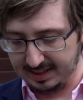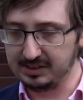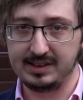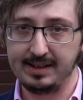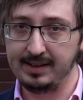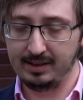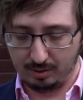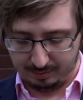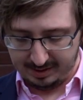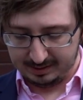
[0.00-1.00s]
extending
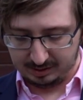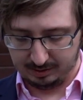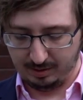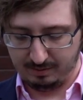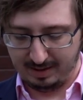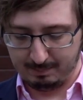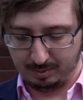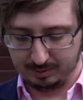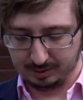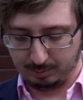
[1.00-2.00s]
on into
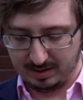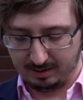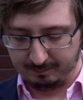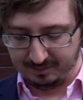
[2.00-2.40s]
November as well.